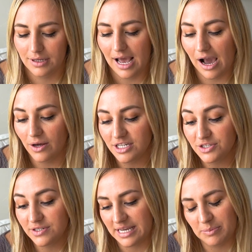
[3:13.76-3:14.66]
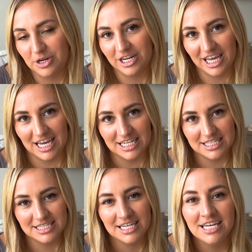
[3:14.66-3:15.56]
How did you name your
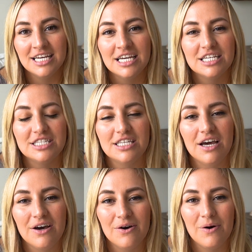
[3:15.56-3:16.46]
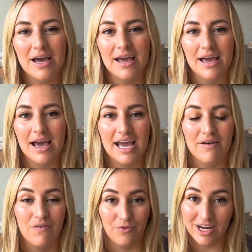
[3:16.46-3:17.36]
kids? So I
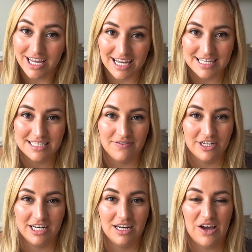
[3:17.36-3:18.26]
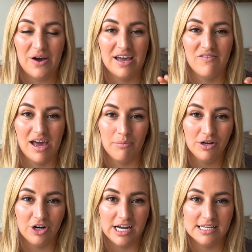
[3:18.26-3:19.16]
have 3 kids. If you didn't know, I have Emma
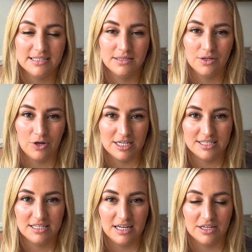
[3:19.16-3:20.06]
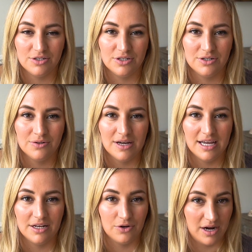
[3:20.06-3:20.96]
Grace, Grayson Andrew,
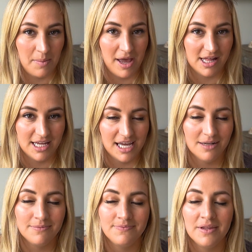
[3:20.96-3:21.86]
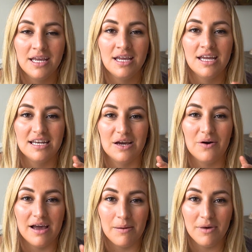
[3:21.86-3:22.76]
and Graham Elliott.
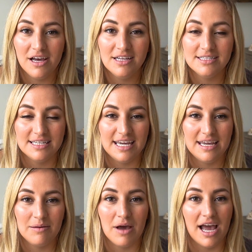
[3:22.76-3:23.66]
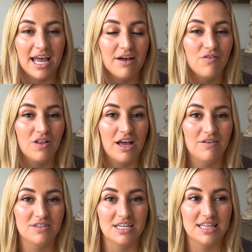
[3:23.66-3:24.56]
Now Emma's name, I have
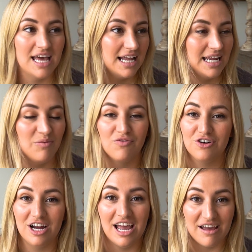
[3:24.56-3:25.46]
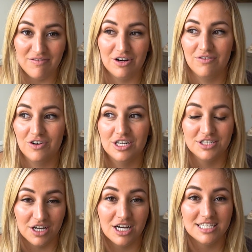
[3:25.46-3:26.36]
loved that name forever. For as
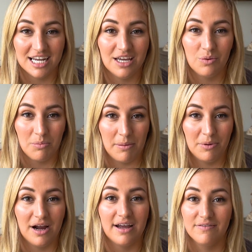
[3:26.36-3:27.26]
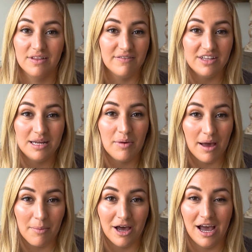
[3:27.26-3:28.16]
long as I can remember, I have loved the name
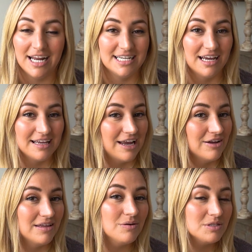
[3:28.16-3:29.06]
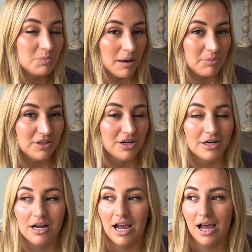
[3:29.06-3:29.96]
Emma. I did not care that it was
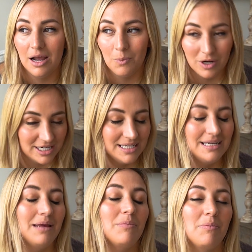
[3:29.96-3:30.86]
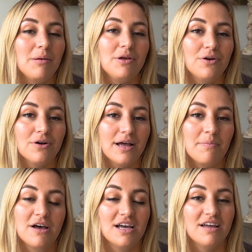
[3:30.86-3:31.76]
popular. I wanted to name my baby girl
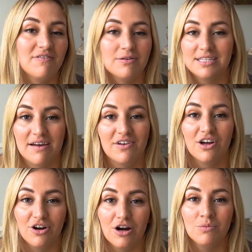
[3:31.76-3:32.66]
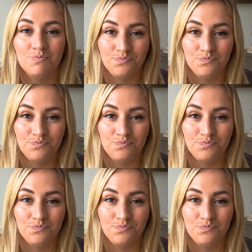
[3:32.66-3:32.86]
Emma if I was having a girl.